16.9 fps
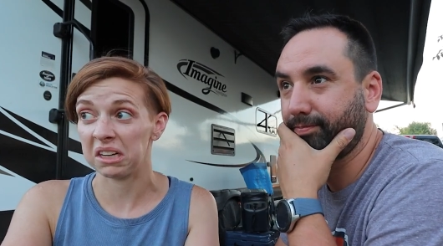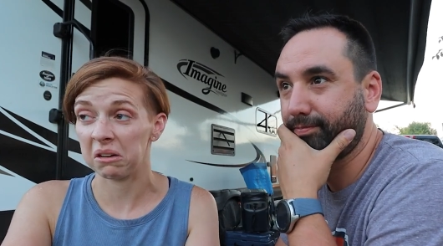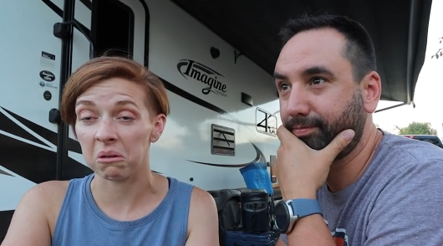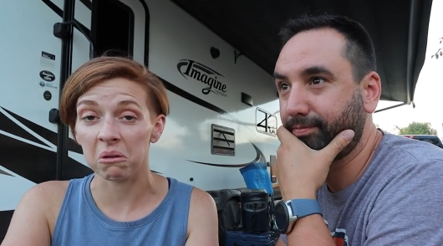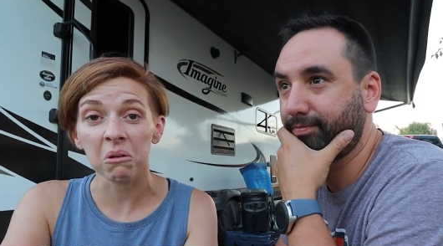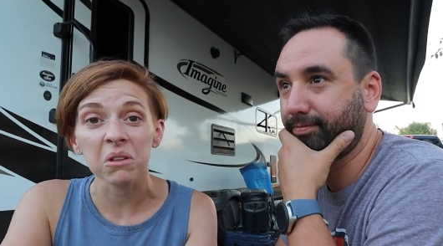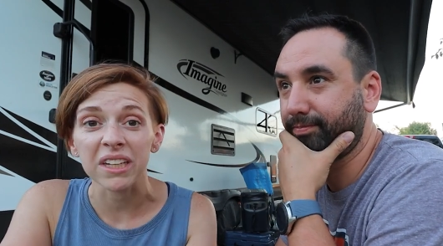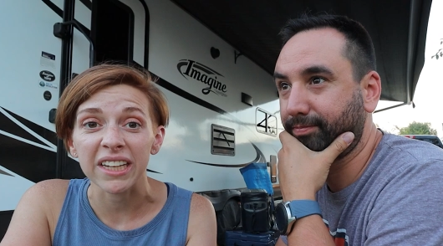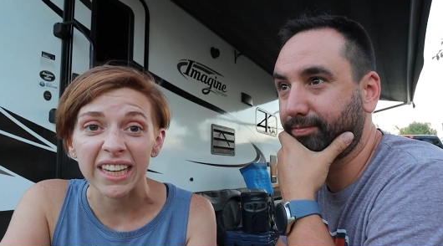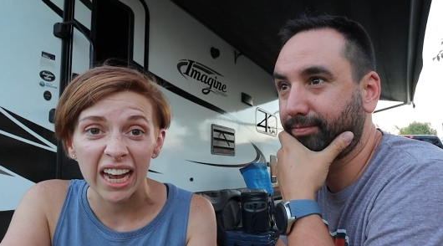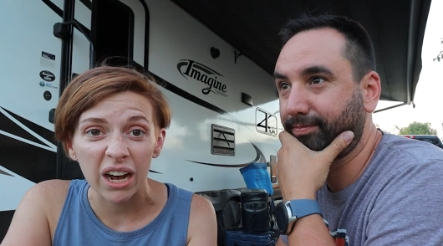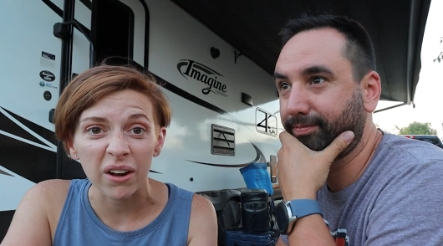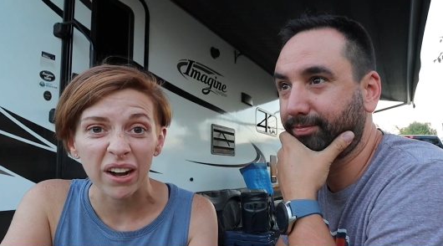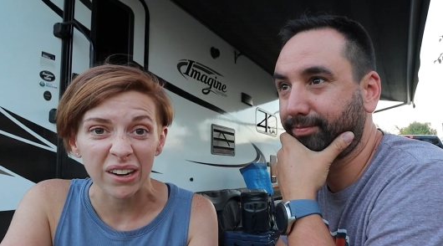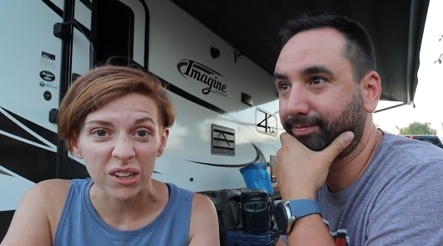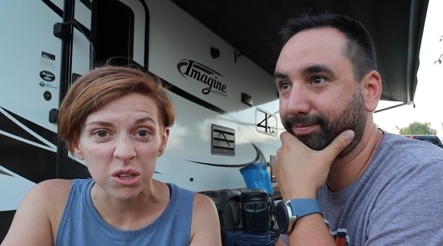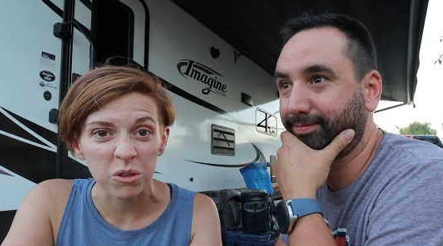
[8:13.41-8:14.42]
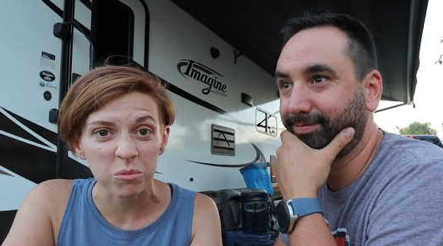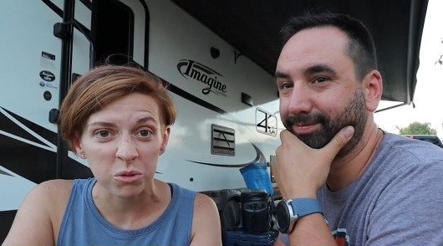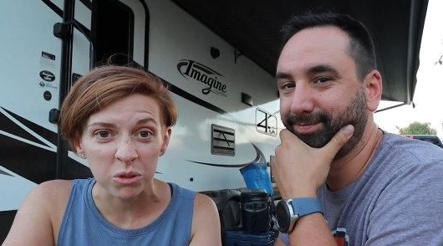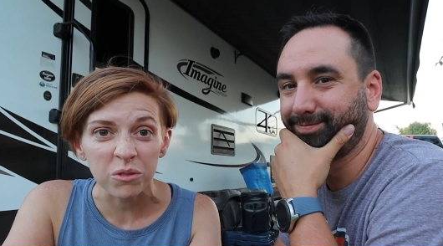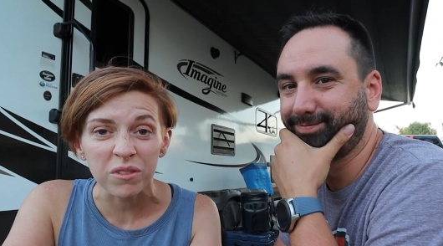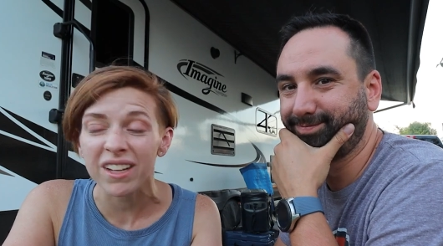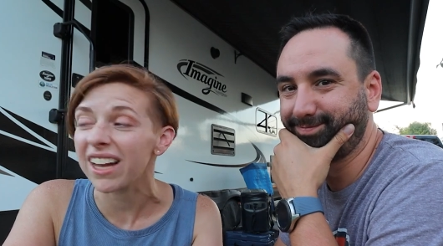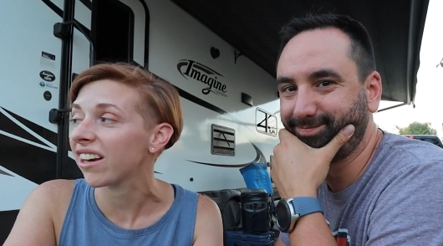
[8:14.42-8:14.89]
Speaker 1: holy cow, how do you
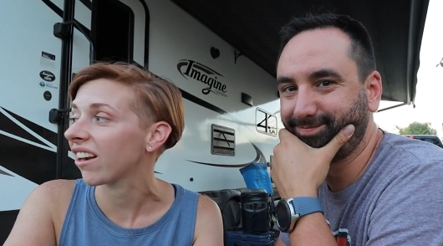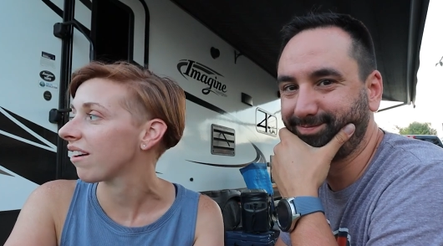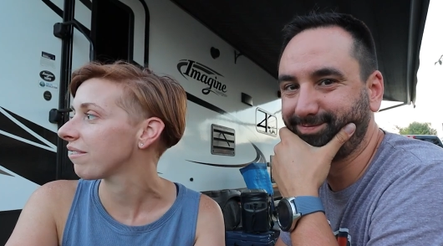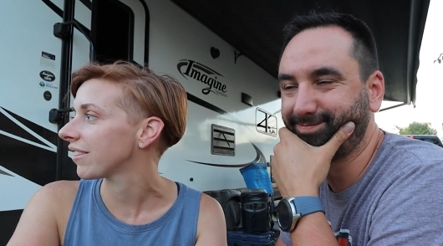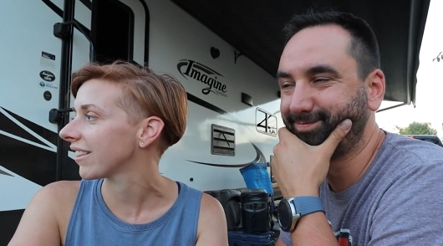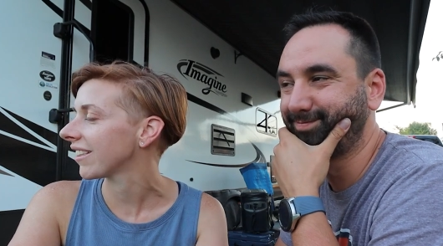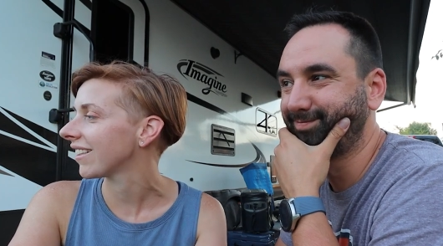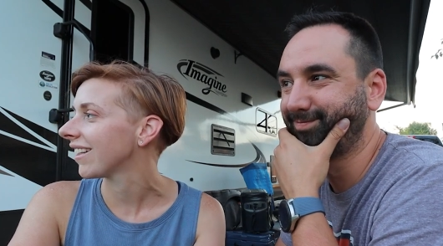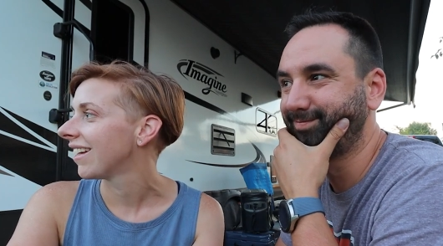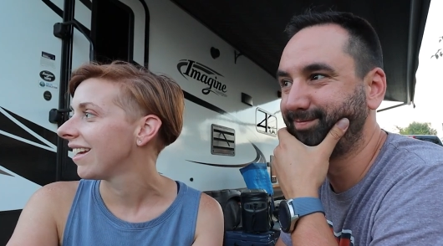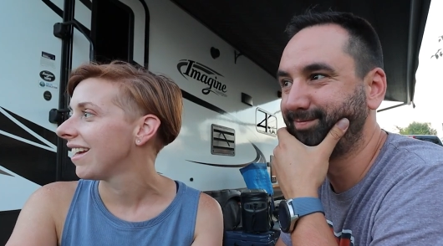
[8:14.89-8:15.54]
move that often?